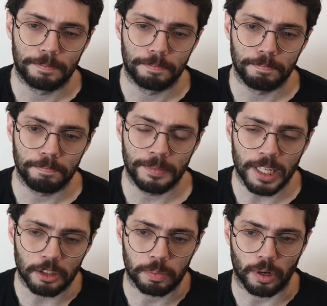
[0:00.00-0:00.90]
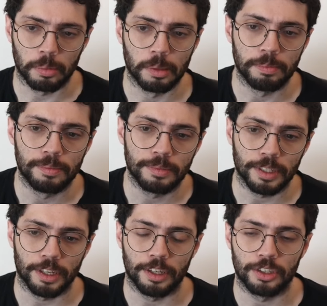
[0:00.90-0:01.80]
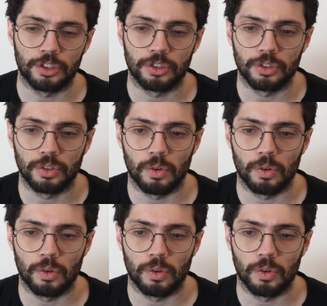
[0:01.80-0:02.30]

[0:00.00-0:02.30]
next problem is,